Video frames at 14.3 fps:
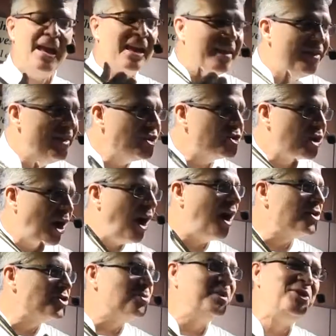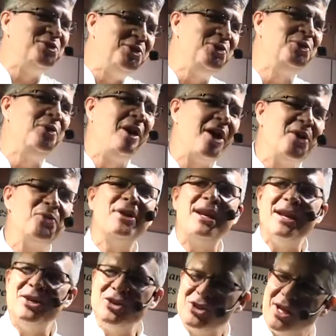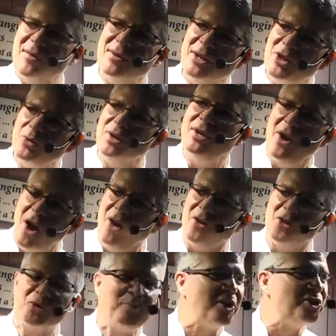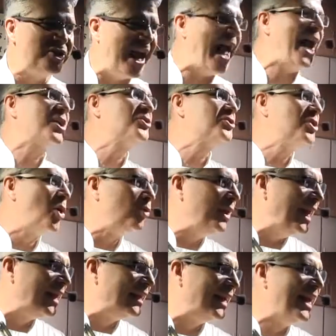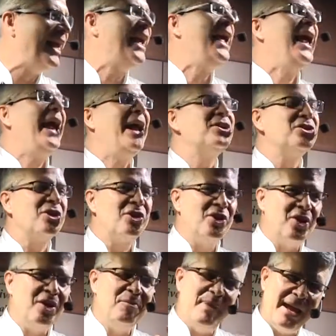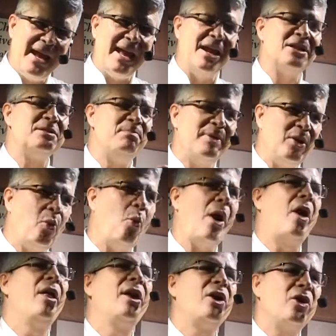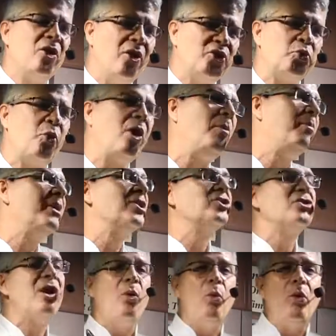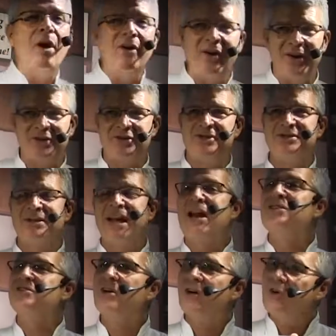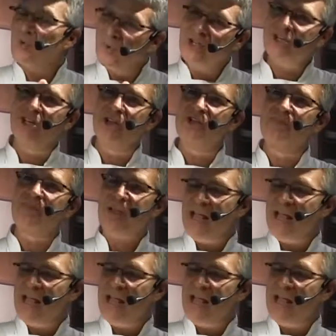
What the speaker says: This cost me $273 plus tax, no lid. It's a good pan. It's built well. It cooks well, but it's not waterless and it's not greaseless.